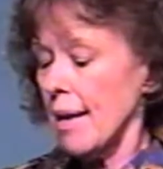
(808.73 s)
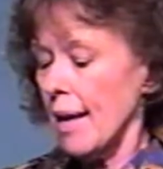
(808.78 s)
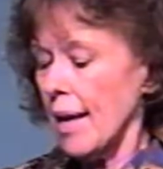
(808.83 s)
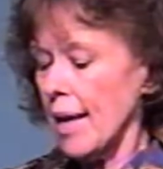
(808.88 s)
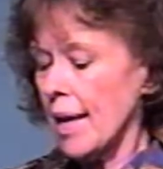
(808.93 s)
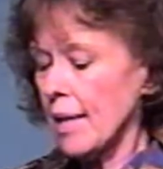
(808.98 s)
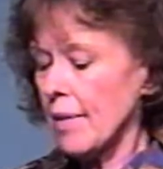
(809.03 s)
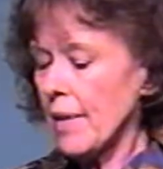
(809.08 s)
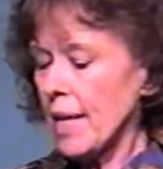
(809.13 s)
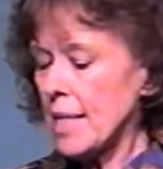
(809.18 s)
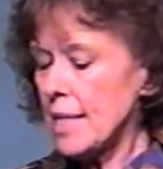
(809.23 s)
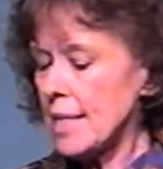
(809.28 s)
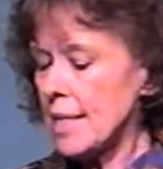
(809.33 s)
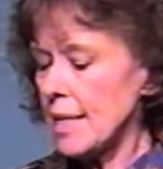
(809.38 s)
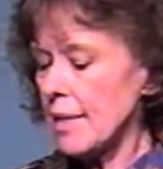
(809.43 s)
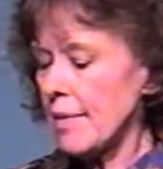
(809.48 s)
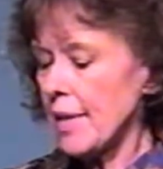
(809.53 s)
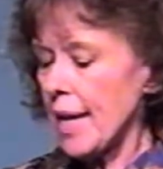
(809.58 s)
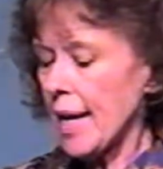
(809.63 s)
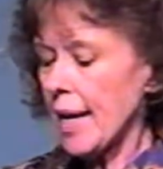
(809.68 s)
and they
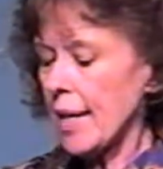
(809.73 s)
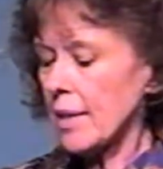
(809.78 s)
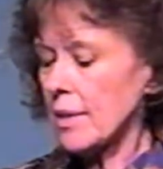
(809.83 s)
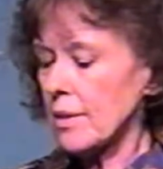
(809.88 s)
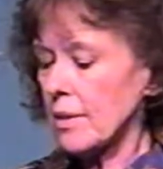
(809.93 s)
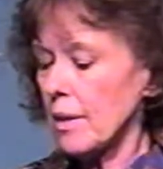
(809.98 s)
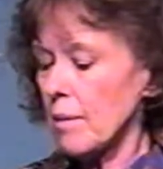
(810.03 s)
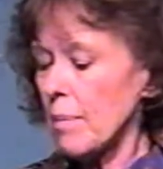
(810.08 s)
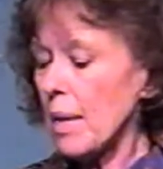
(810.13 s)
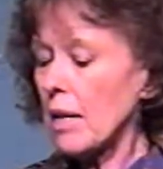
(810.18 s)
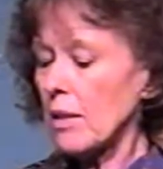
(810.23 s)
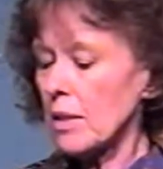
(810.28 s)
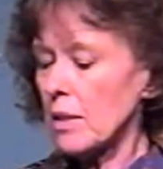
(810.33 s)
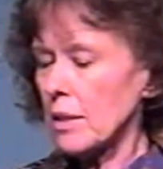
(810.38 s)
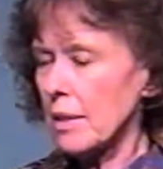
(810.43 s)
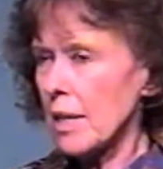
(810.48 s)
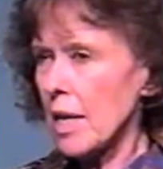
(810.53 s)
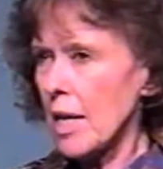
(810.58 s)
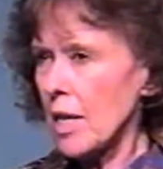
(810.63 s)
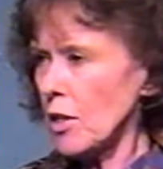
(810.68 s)
did that
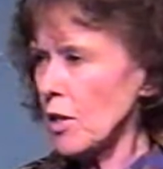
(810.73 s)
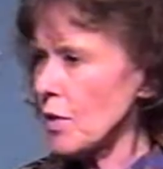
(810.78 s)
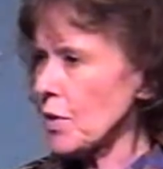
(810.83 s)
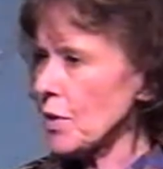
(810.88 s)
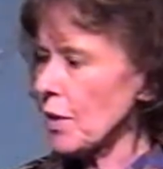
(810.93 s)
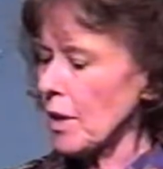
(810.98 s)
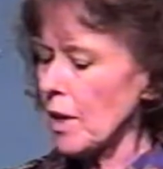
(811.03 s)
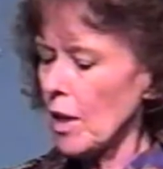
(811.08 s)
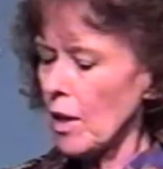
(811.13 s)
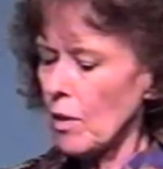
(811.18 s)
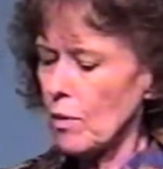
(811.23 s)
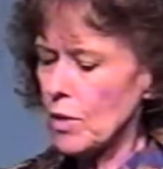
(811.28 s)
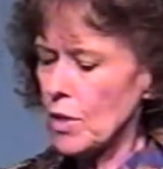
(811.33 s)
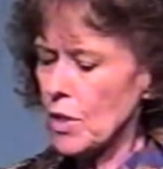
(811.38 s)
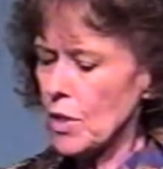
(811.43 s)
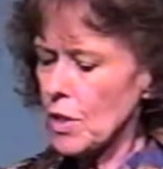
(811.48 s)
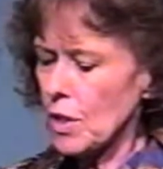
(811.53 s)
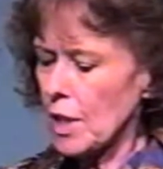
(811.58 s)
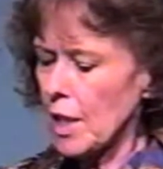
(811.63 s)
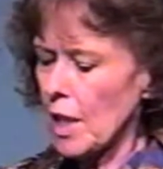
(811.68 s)
about nine years ago
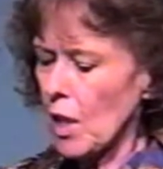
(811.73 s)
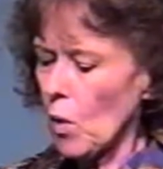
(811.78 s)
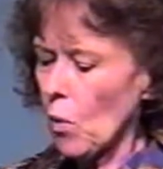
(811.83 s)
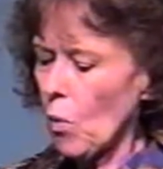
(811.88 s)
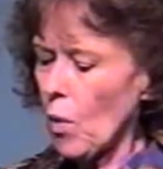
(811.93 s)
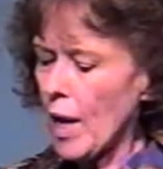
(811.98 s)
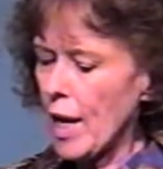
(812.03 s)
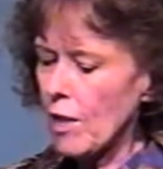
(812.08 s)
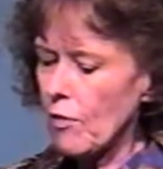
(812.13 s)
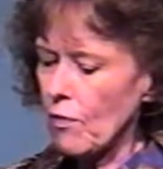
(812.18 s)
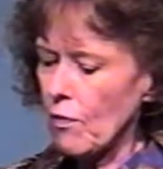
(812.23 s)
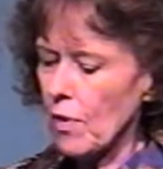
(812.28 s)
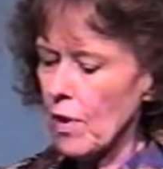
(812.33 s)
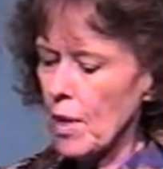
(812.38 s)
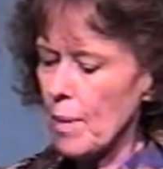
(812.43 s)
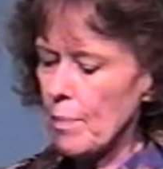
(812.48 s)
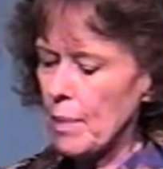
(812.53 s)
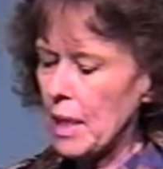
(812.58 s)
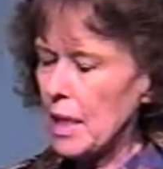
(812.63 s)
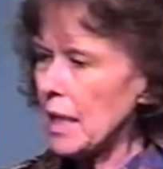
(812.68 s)
just to get away
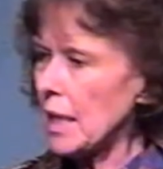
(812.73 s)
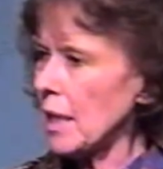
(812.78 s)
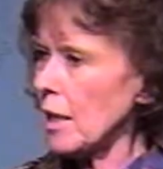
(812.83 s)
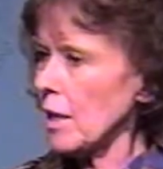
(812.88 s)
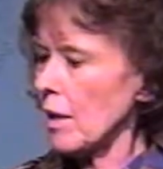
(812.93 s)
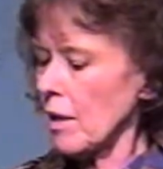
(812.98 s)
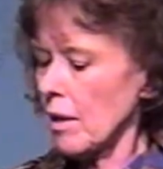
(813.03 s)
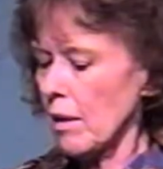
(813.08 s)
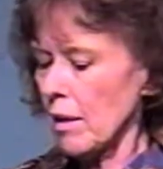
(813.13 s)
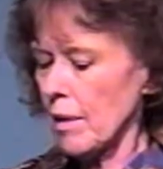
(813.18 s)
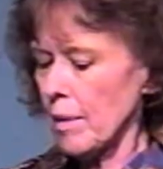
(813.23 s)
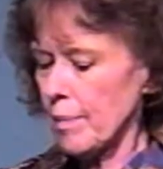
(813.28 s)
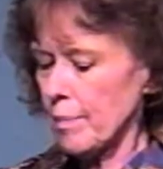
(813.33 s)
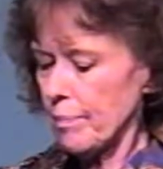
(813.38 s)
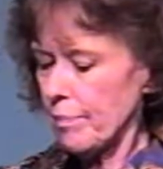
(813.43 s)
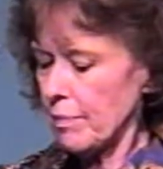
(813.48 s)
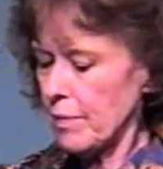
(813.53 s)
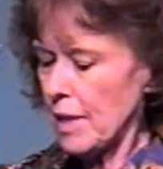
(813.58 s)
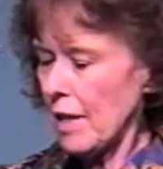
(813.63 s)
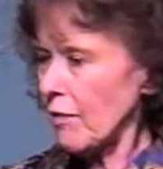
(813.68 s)
from any
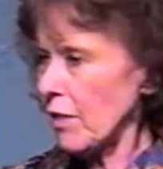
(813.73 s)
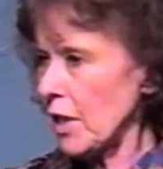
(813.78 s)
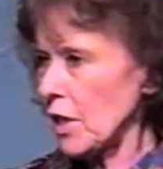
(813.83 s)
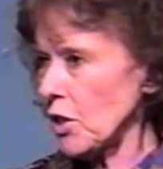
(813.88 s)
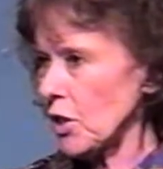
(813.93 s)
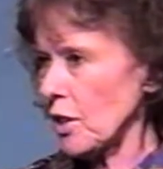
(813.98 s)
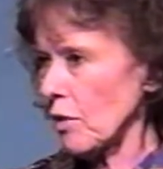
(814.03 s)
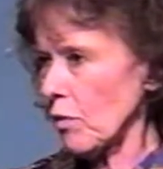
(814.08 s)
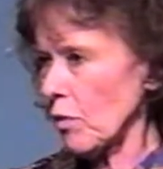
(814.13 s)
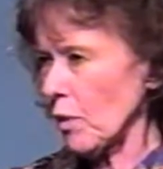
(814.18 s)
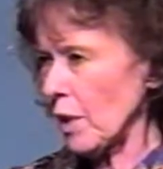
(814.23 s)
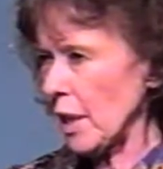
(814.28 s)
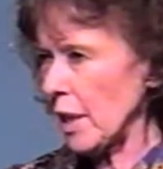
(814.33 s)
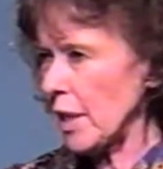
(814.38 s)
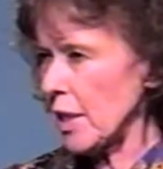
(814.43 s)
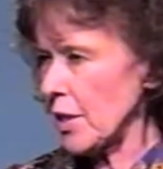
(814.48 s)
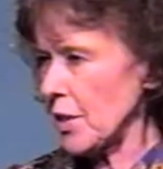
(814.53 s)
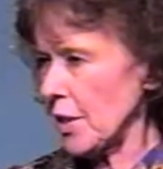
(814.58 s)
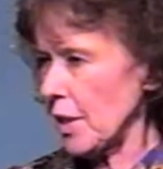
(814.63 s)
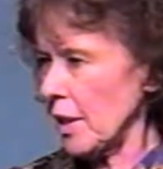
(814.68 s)
definition of a
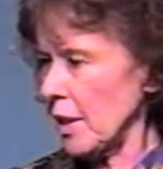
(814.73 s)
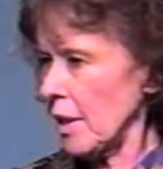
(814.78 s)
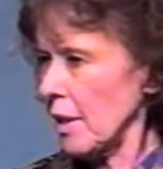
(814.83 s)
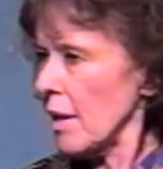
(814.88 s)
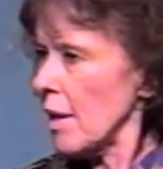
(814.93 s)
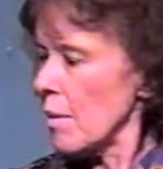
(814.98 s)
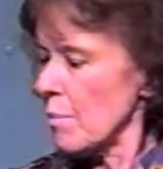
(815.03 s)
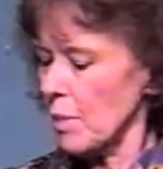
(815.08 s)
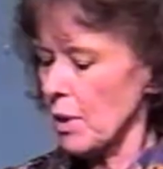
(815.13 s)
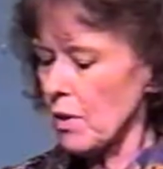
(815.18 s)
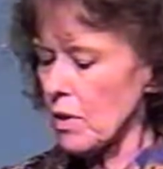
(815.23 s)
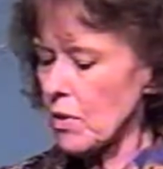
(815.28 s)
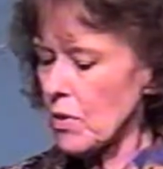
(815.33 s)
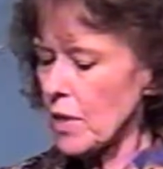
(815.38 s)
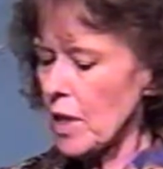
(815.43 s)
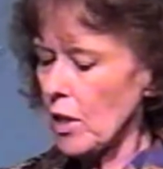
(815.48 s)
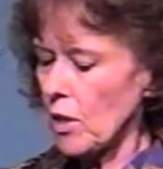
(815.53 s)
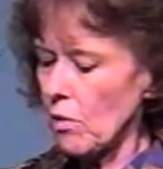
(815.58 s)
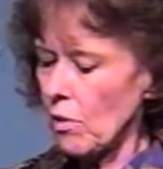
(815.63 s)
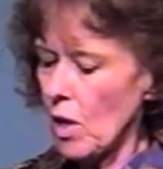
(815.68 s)
religion because
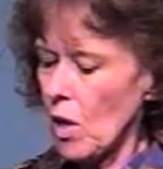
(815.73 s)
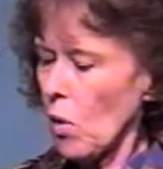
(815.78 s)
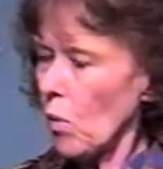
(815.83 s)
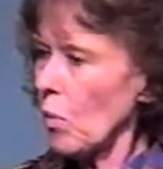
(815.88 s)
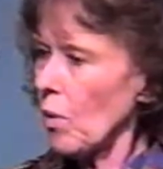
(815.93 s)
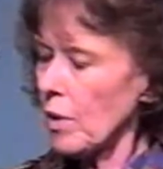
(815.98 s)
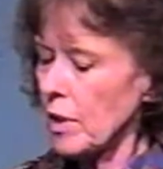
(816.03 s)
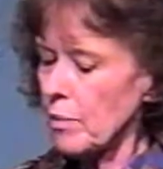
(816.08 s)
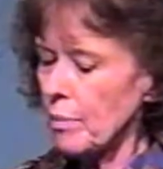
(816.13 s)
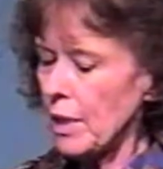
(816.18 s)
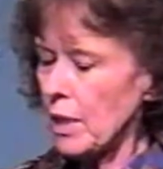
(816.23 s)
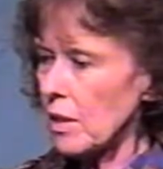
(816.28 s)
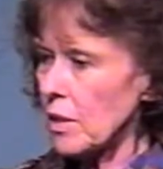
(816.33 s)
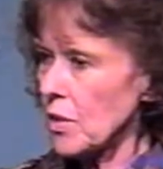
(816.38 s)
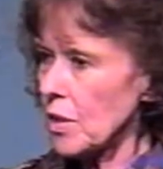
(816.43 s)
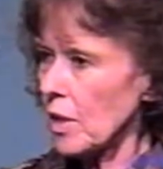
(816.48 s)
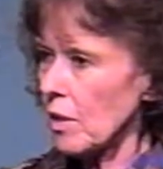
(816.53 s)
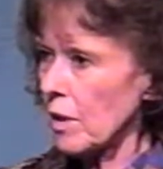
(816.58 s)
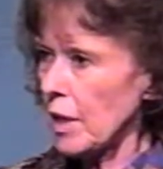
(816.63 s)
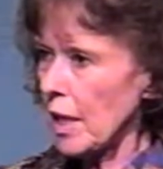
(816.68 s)
they do not want to be
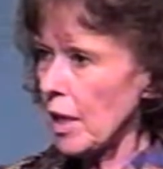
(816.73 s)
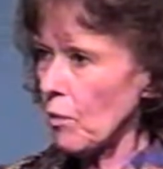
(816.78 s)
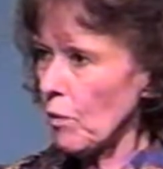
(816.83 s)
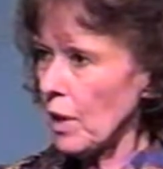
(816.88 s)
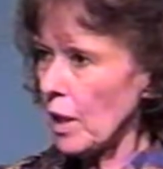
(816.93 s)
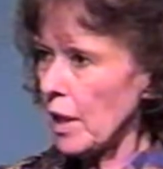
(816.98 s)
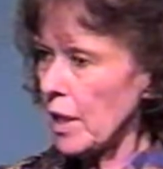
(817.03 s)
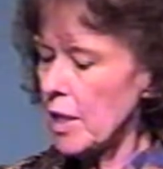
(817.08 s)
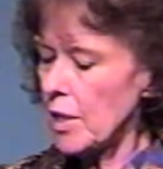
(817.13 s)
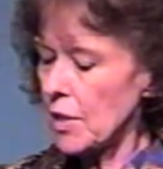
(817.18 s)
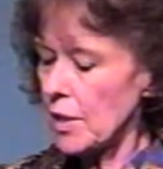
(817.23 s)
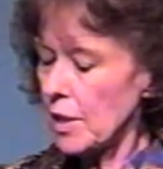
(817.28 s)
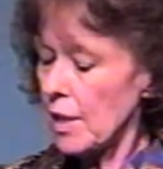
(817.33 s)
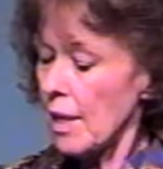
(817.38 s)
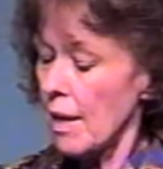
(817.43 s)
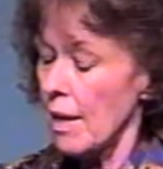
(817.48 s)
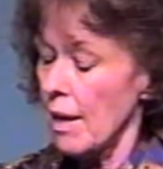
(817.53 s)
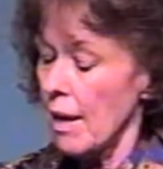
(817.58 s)
considered a religion.